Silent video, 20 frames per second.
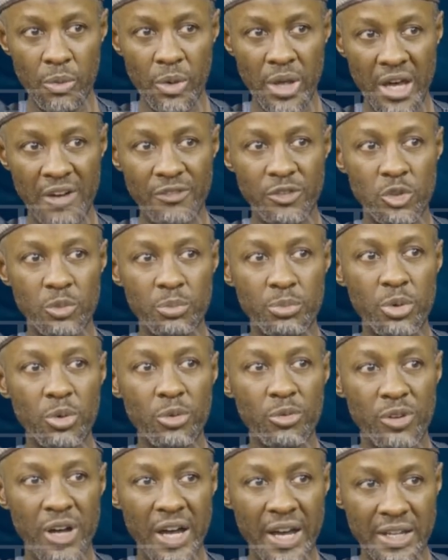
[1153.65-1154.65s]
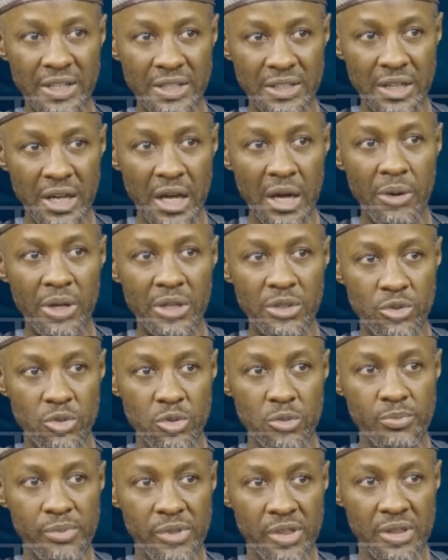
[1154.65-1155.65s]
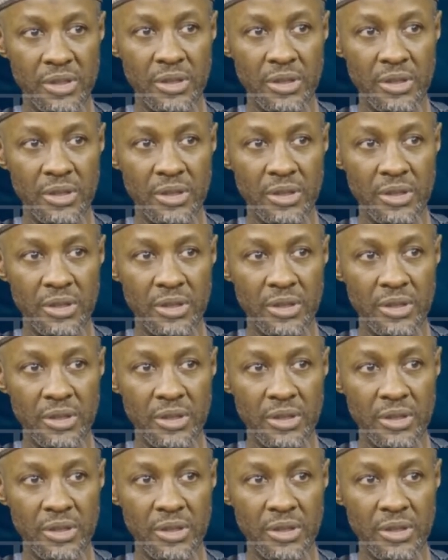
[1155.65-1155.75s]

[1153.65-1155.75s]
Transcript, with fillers: we have to provide our troops